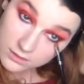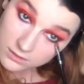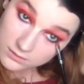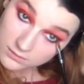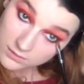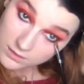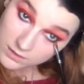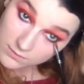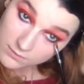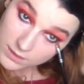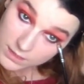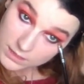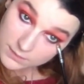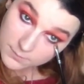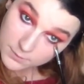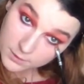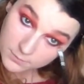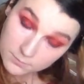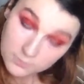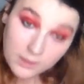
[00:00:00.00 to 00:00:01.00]
not gonna be the
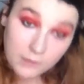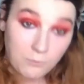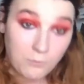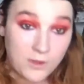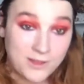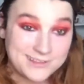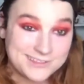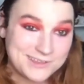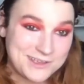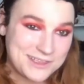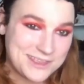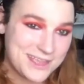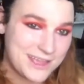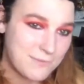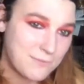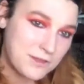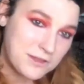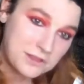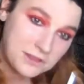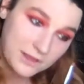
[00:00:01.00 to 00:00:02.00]
purple I want, so I think
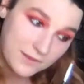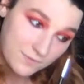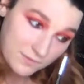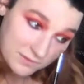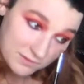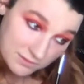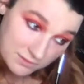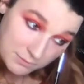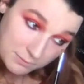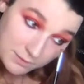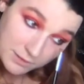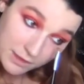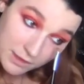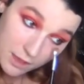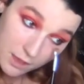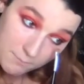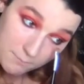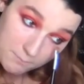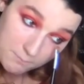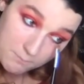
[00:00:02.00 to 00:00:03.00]
I'm gonna leave this to be like
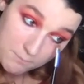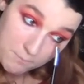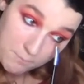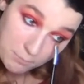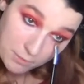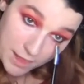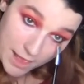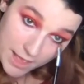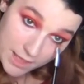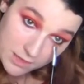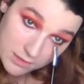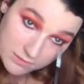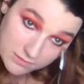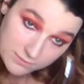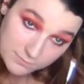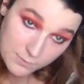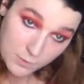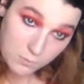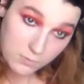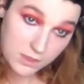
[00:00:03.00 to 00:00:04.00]
a black
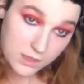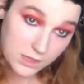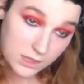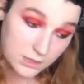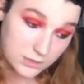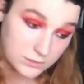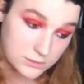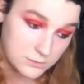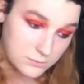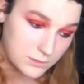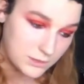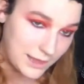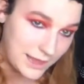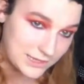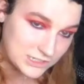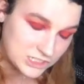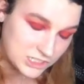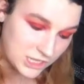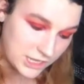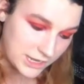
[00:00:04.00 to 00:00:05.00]
smoky lower
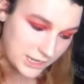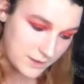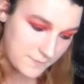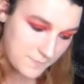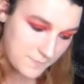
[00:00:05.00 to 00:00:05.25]
lash line.